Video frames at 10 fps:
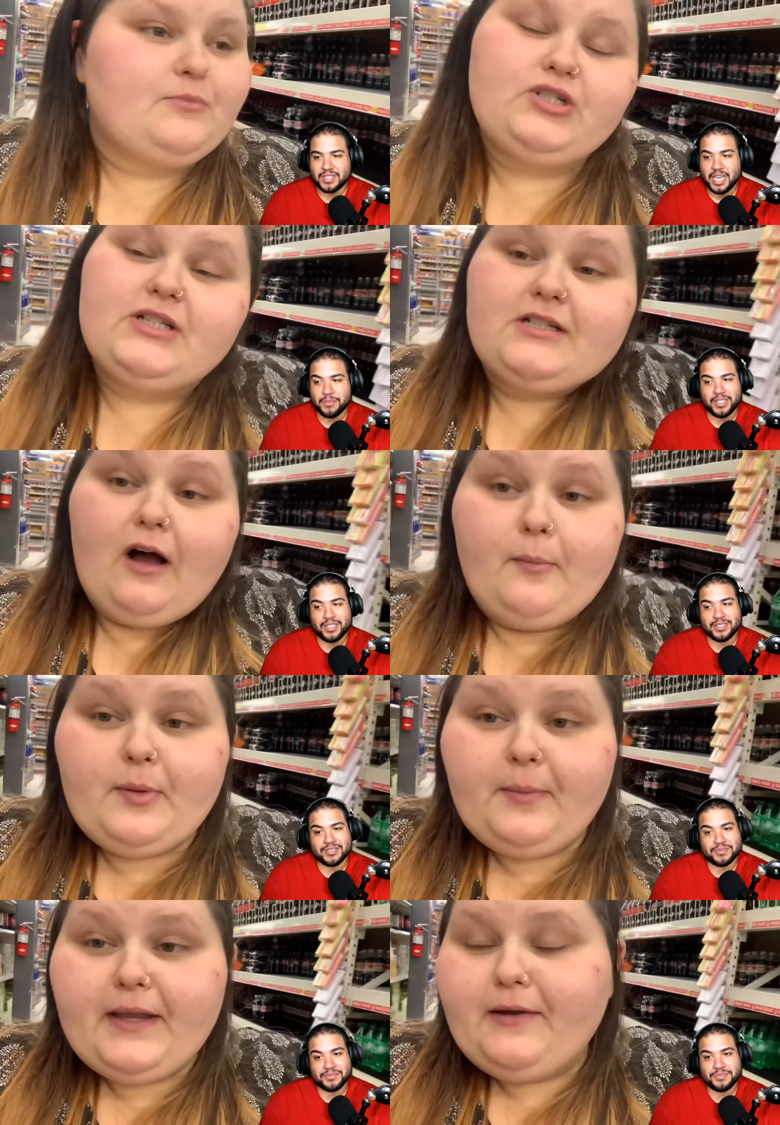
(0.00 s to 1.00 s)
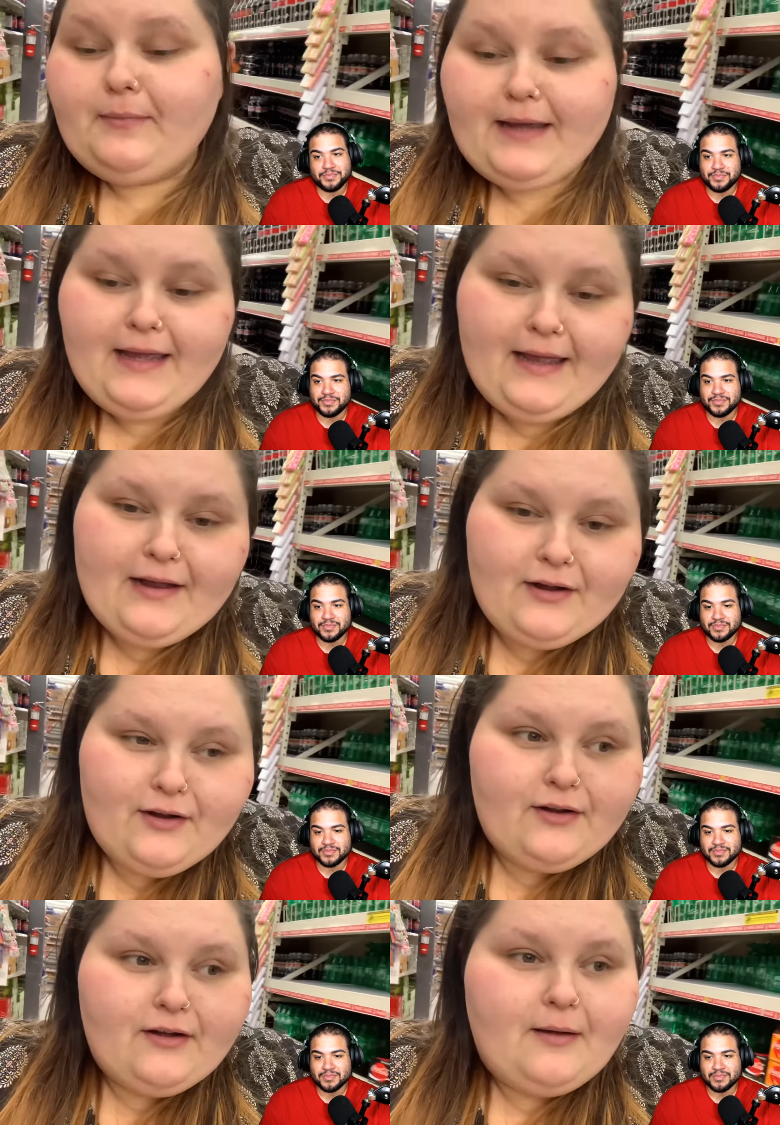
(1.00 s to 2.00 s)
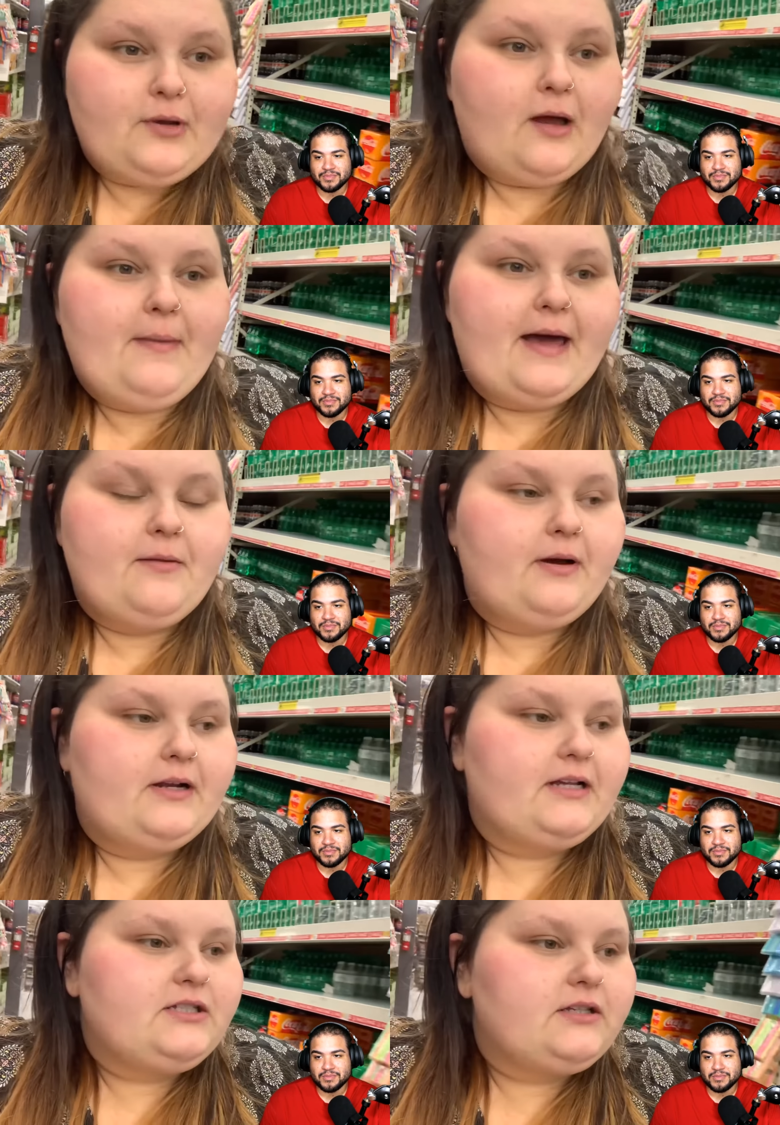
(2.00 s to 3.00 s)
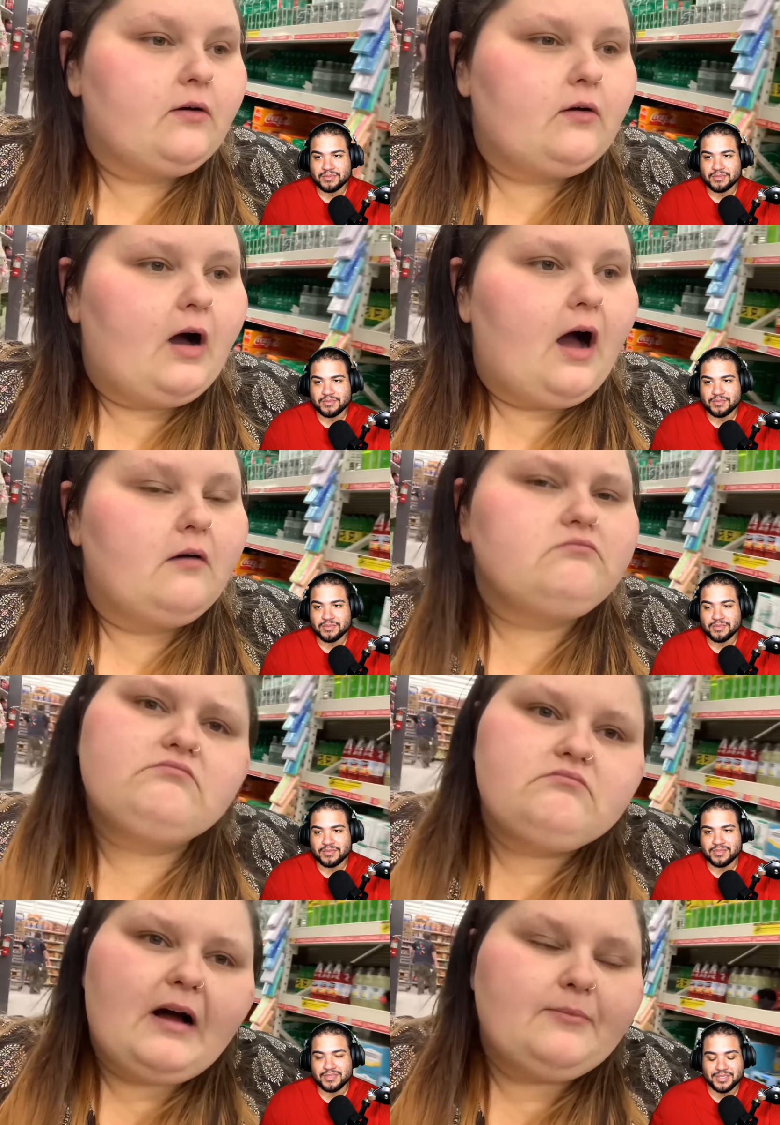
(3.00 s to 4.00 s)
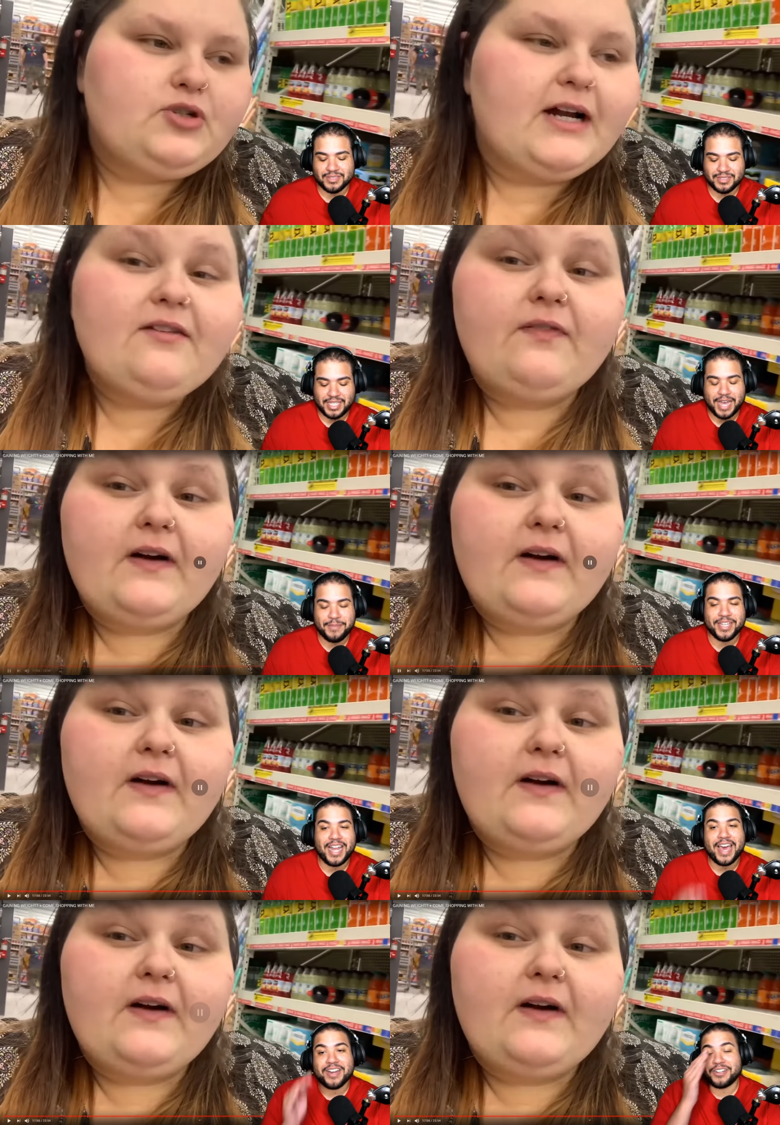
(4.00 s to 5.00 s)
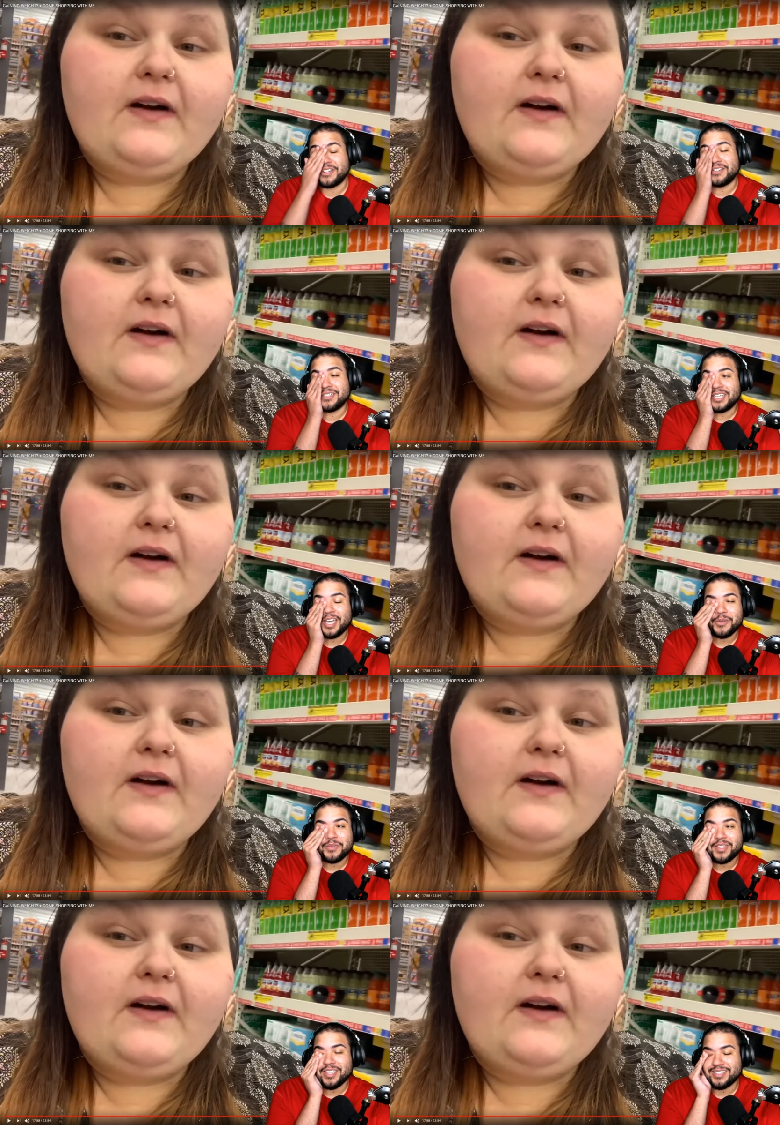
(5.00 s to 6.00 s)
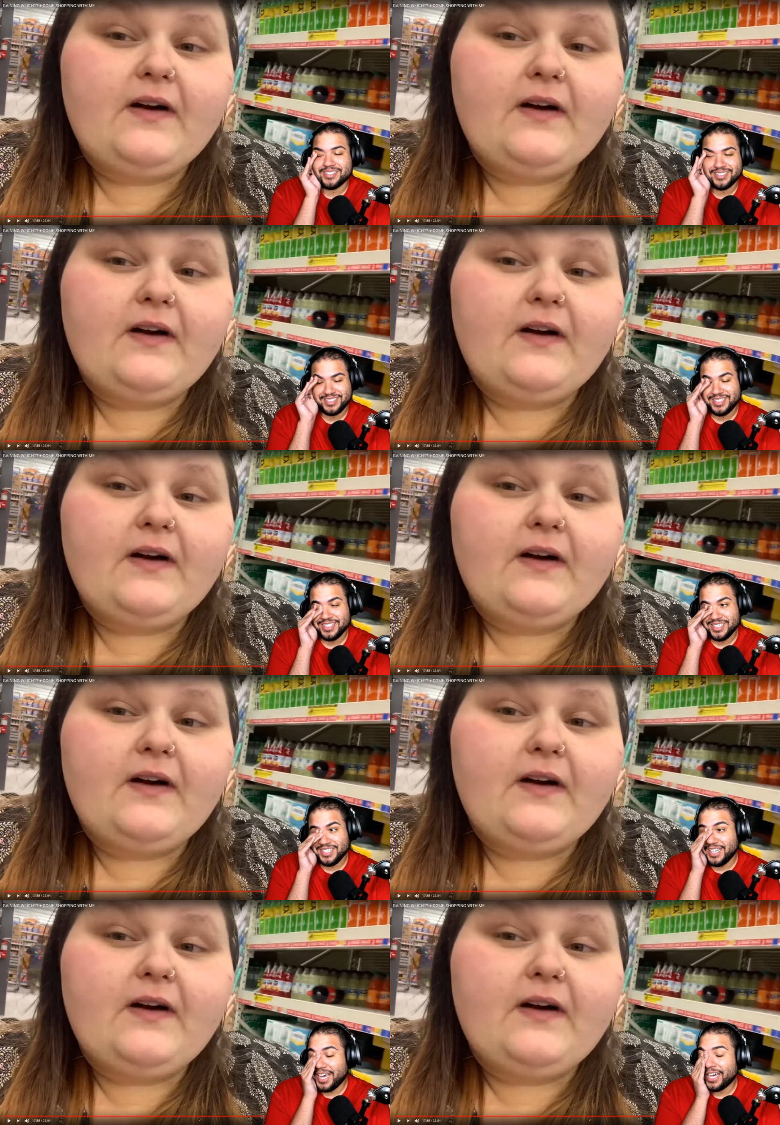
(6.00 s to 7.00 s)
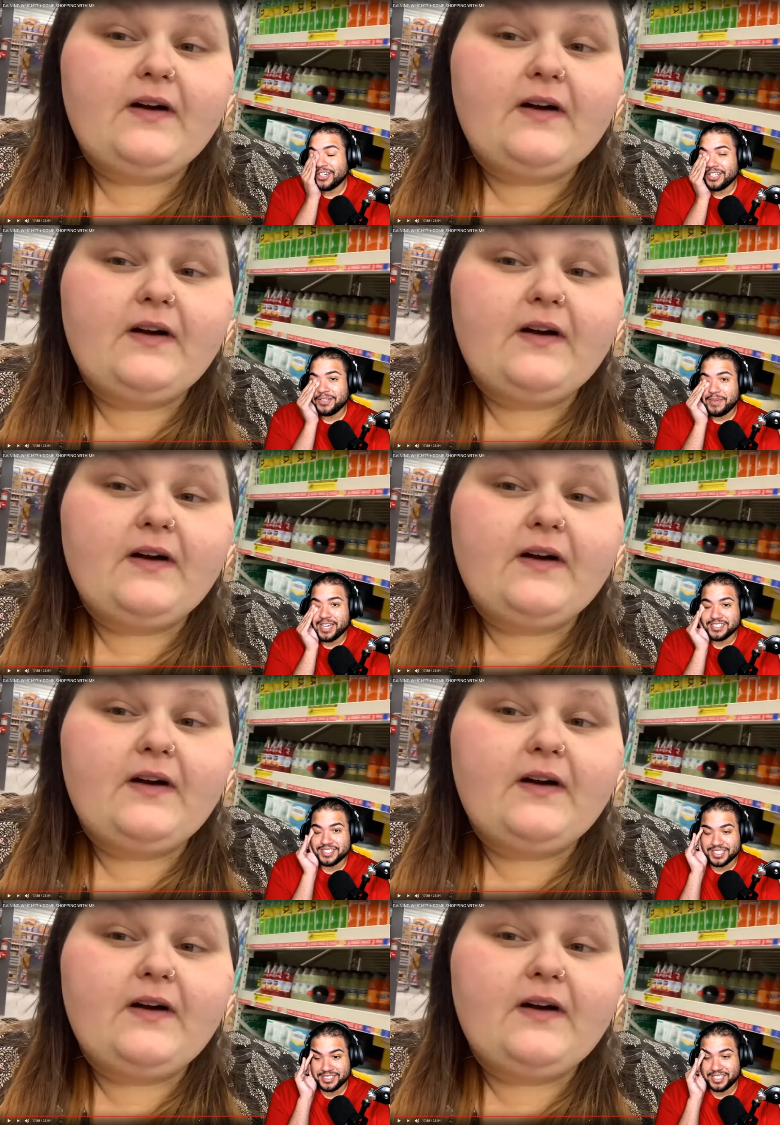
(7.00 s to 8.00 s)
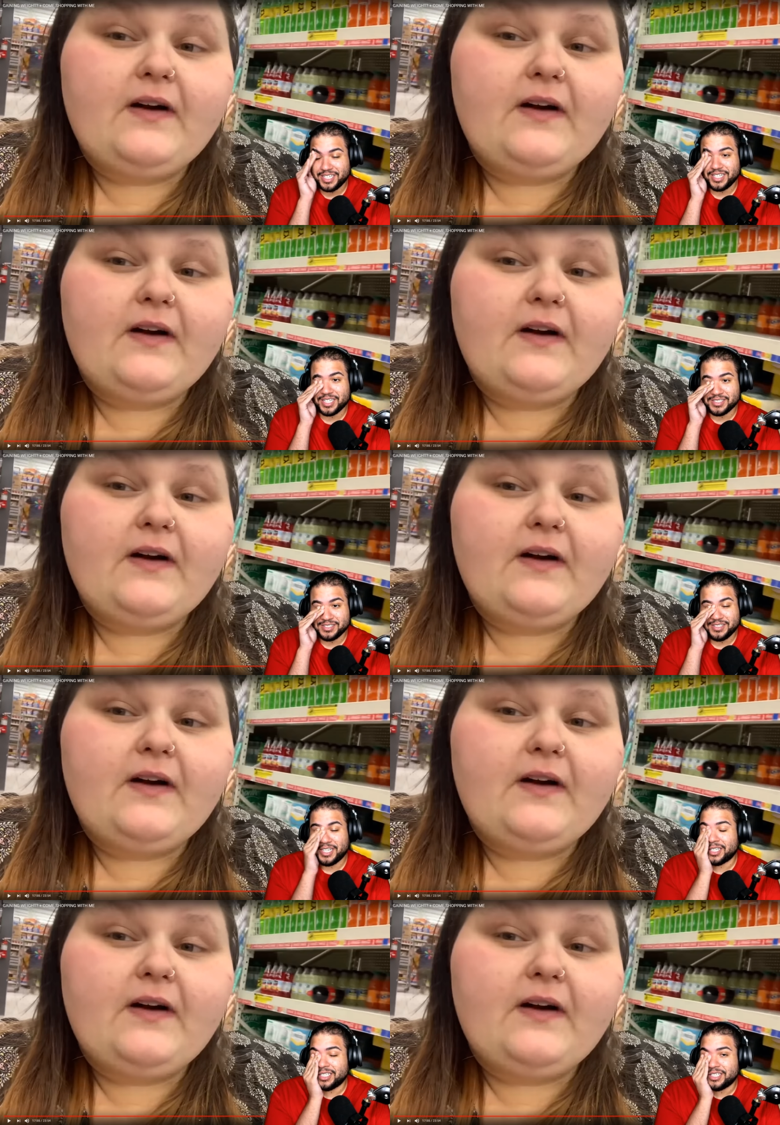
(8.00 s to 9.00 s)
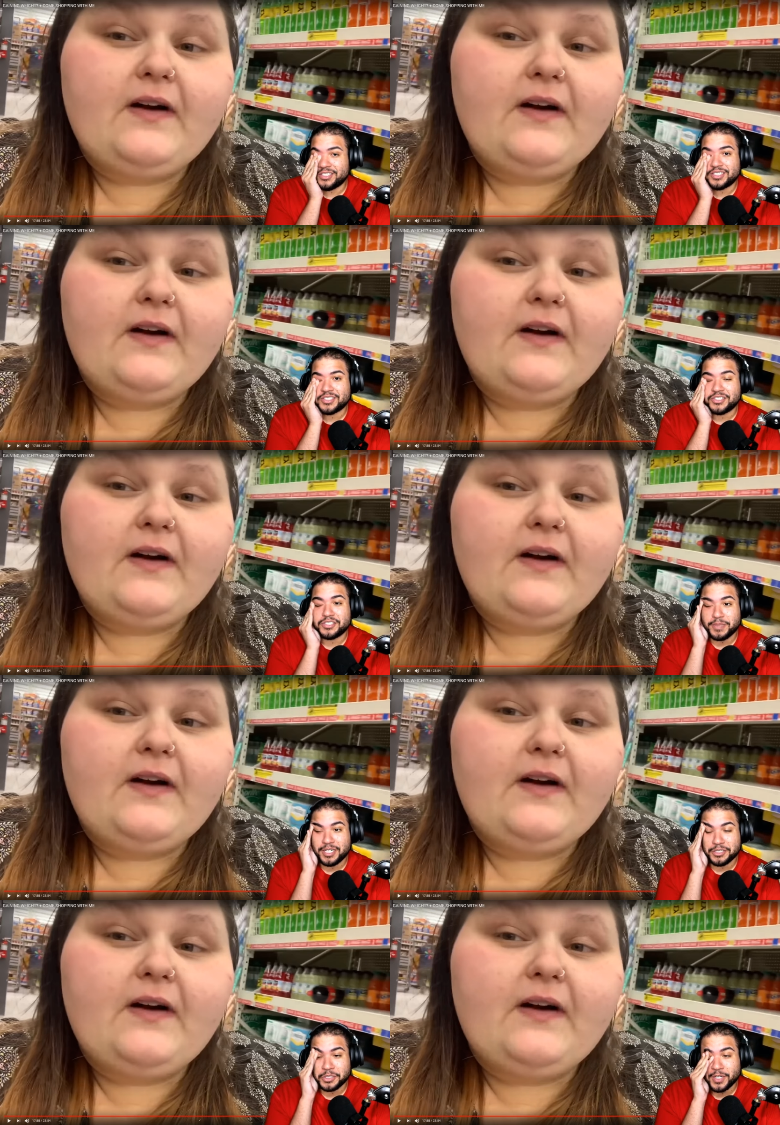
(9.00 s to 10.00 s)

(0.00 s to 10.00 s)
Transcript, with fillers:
Speaker 1: I just mean, complimented my hair. I'm not mad about it. So I'm trying to. I mean,
Speaker 2: I don't know. would. I couldn't imagine like seeing like a like a near six hundred pound